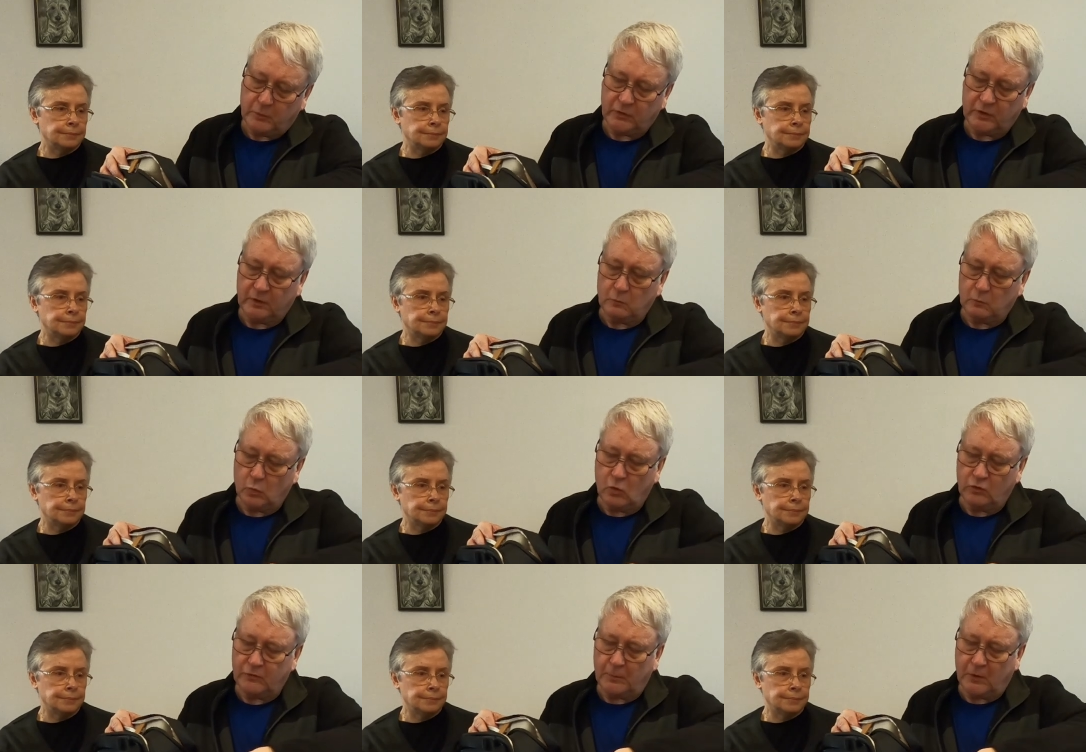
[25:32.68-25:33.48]
Speaker 1: put your
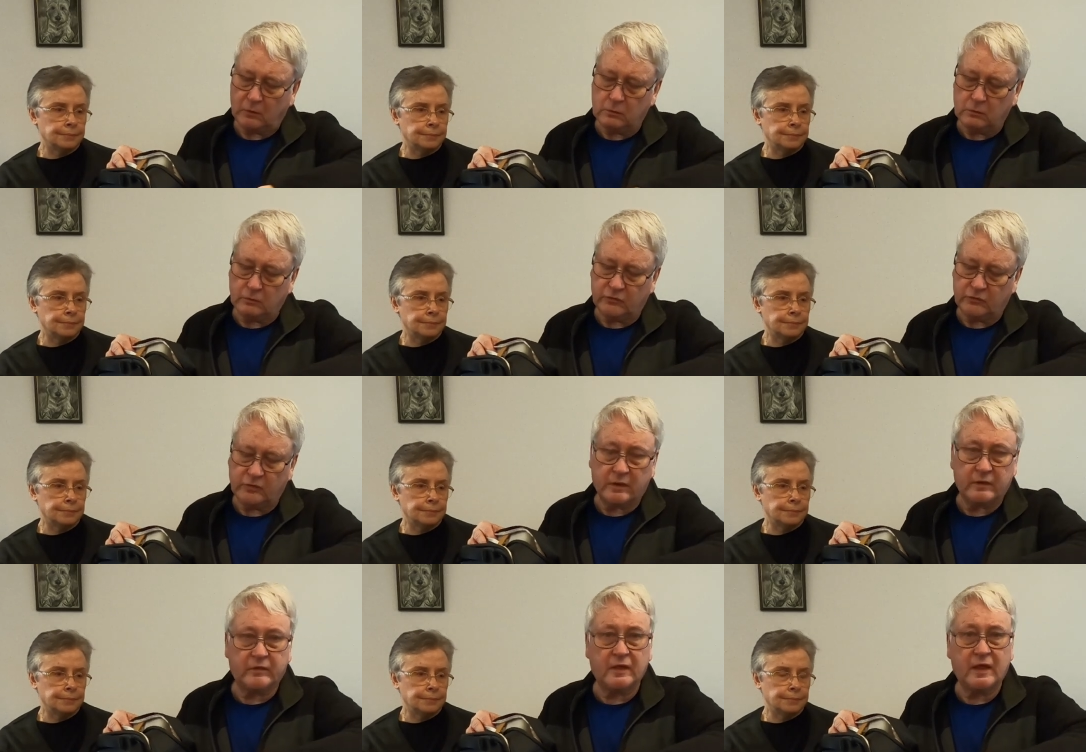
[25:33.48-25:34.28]
water bottles
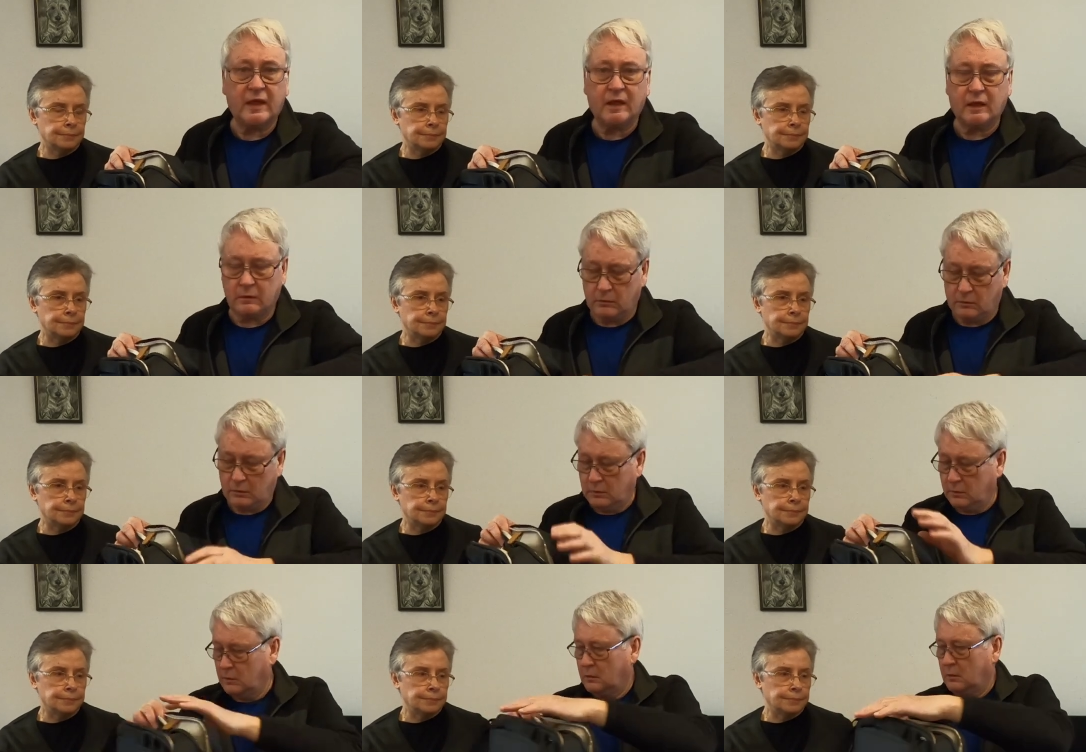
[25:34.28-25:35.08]
in there.
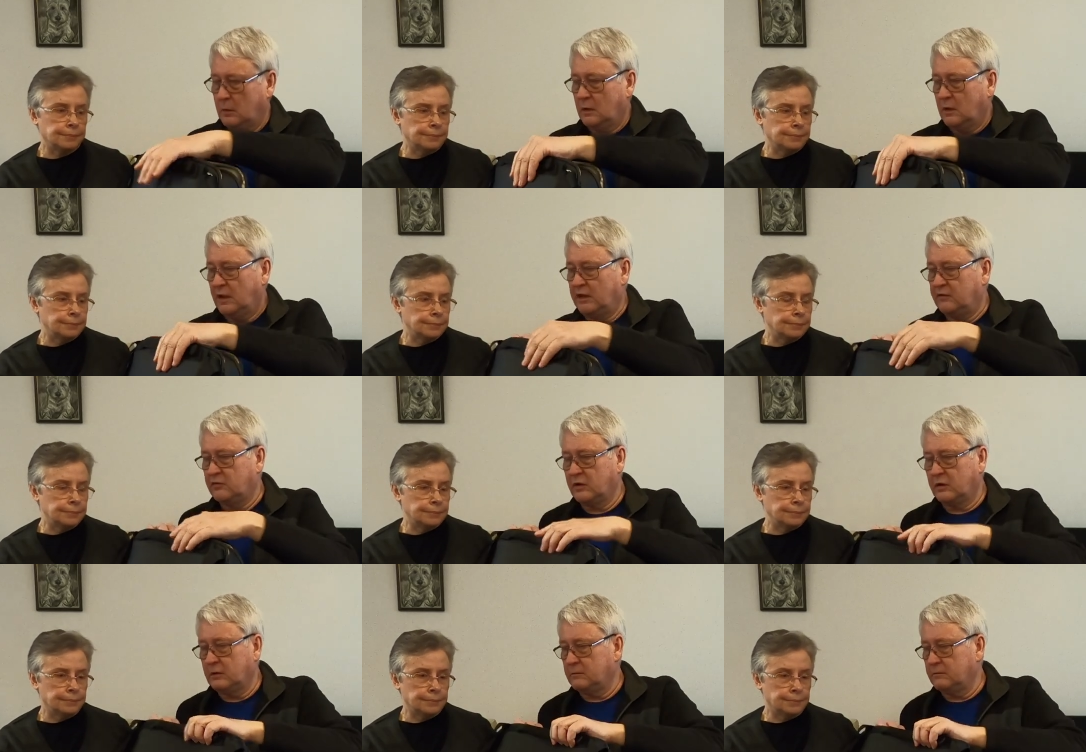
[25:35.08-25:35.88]
It's
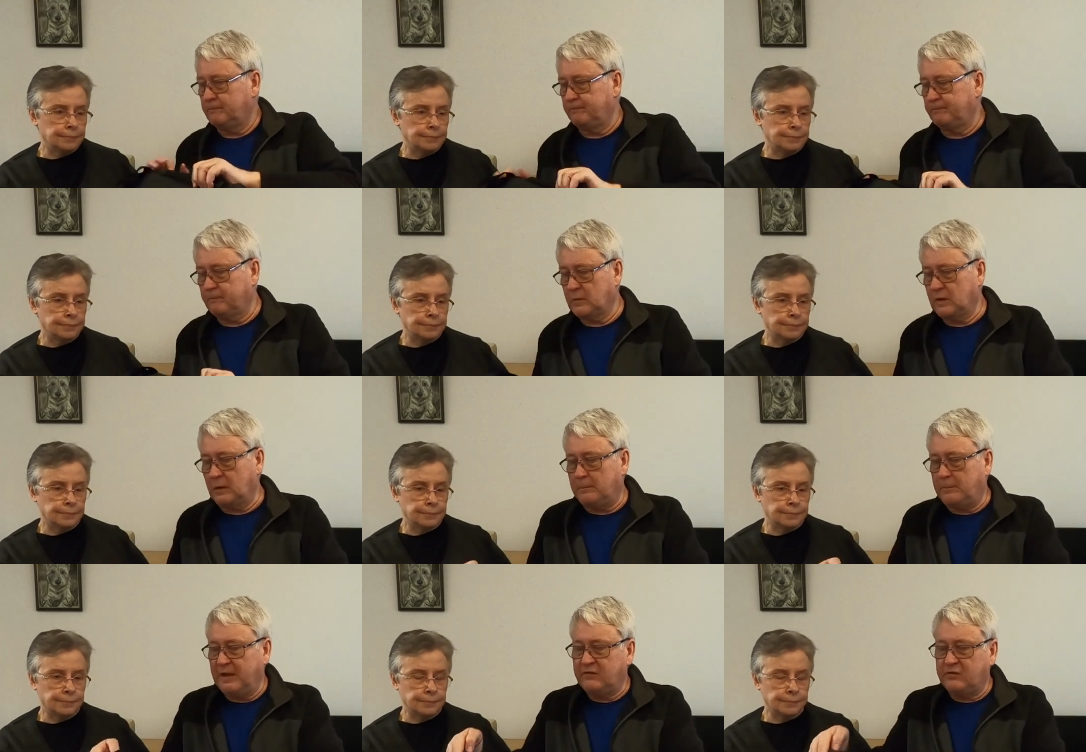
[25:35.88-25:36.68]
got a
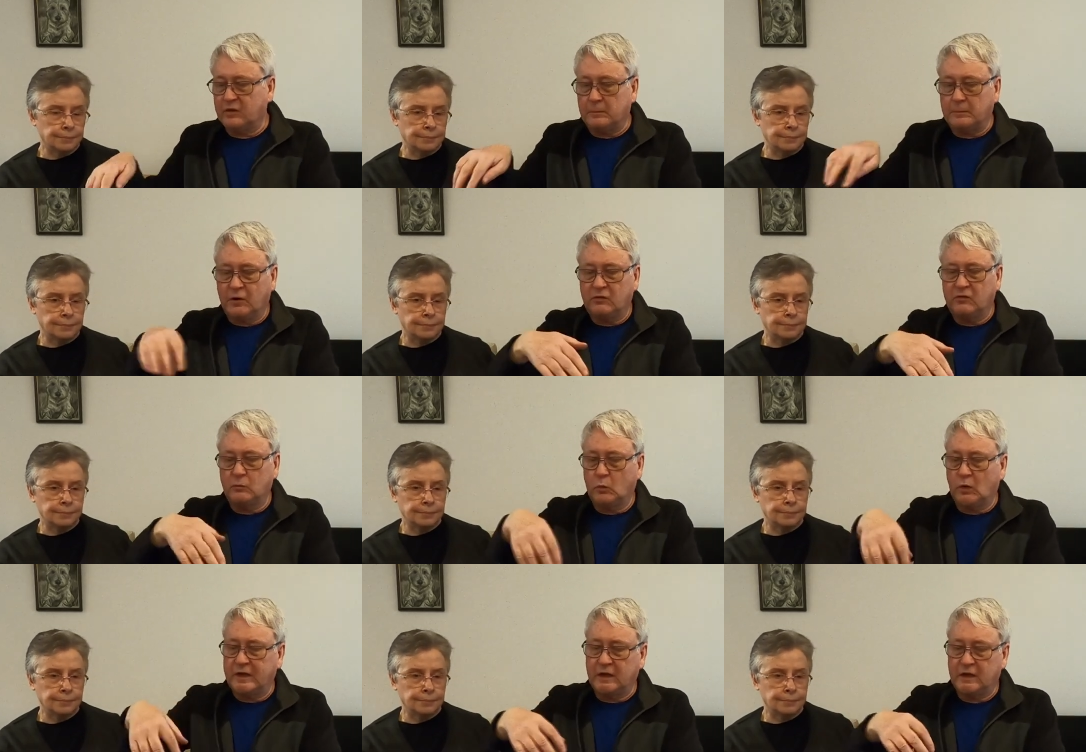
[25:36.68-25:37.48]
bit at the bottom
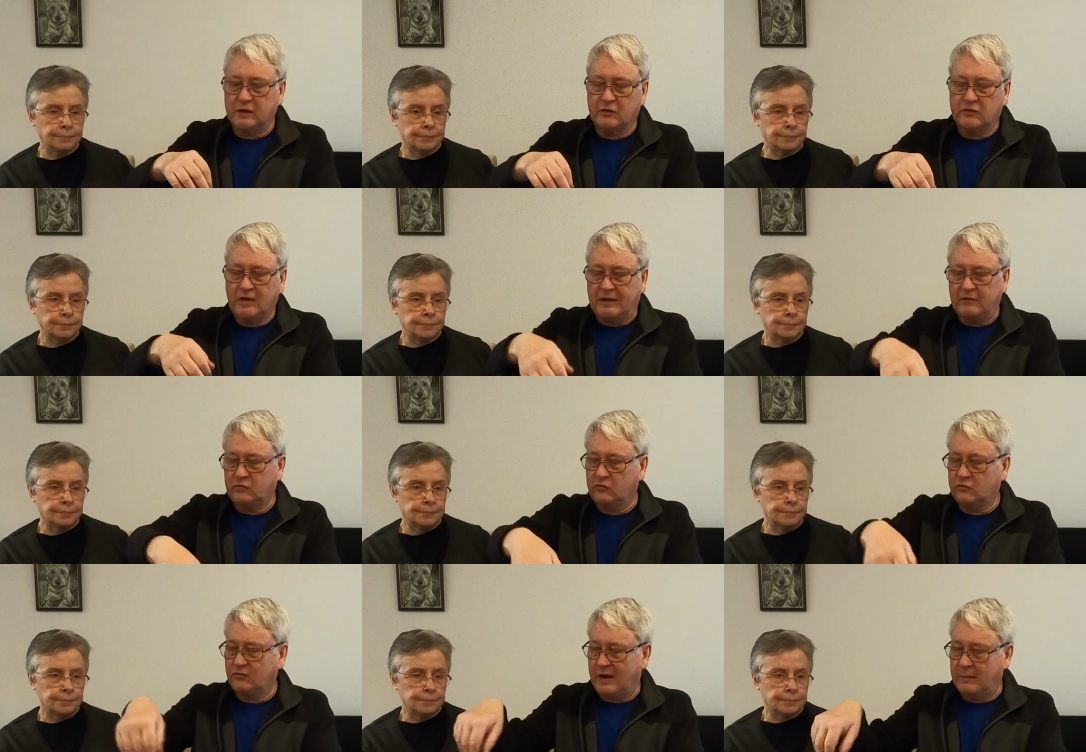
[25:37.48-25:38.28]
where you can attach
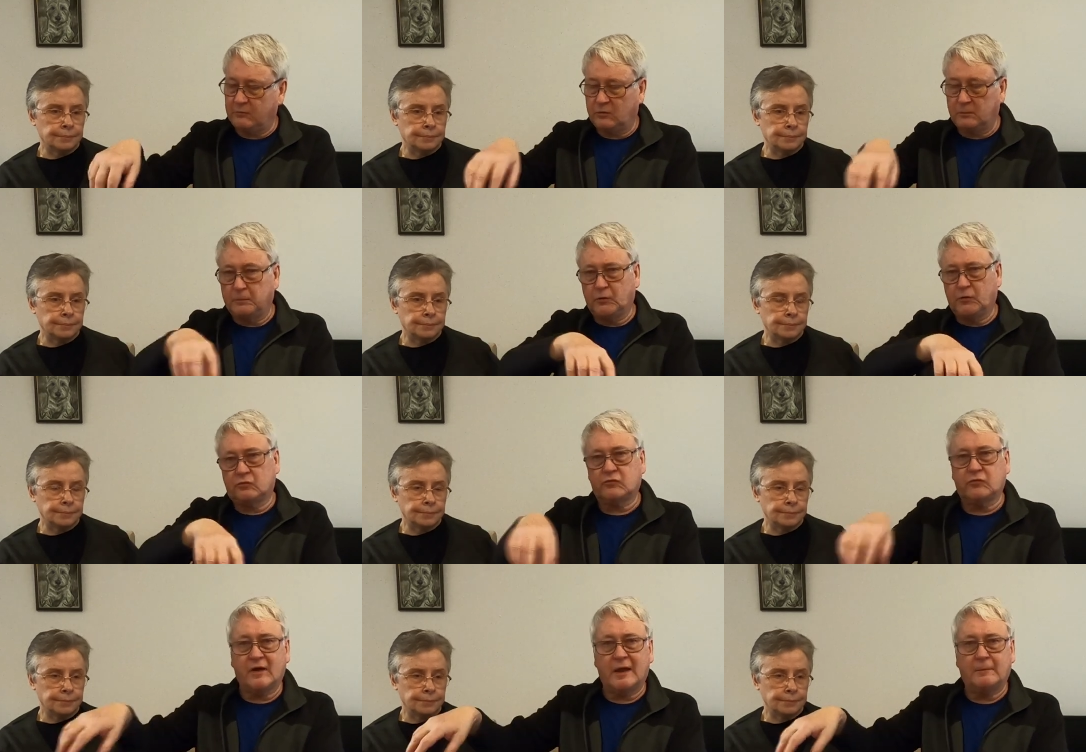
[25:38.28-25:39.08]
straps and put a
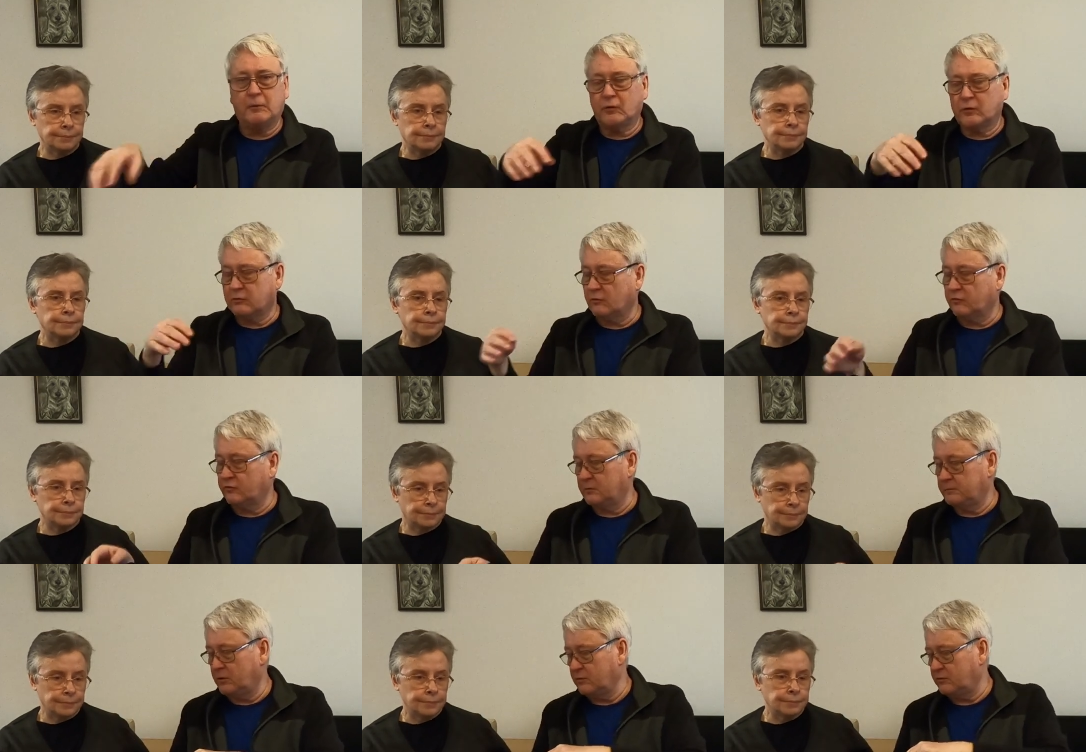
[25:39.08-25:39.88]
tripod across the
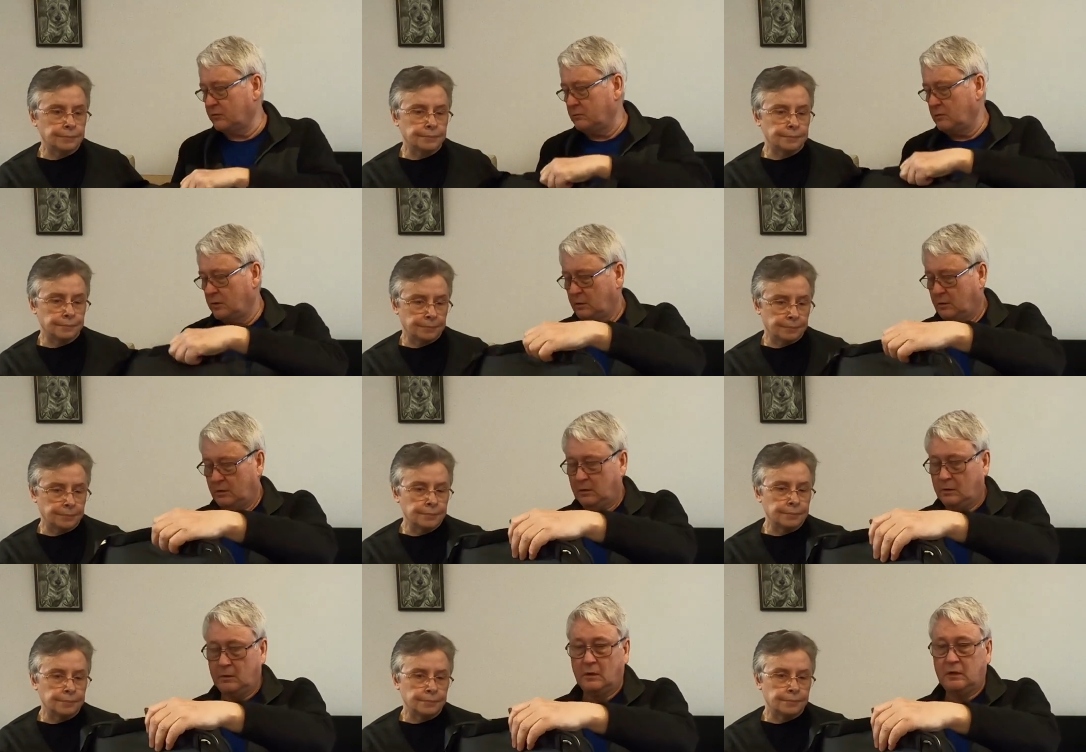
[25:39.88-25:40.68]
bottom.
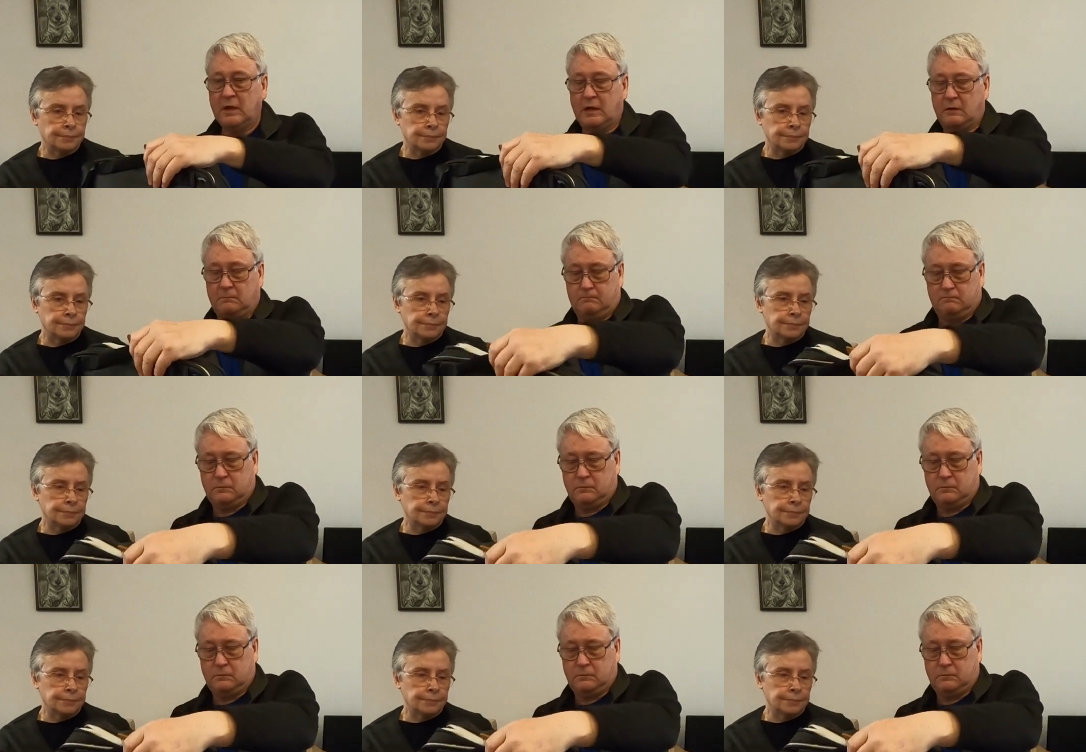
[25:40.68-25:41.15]
Yeah.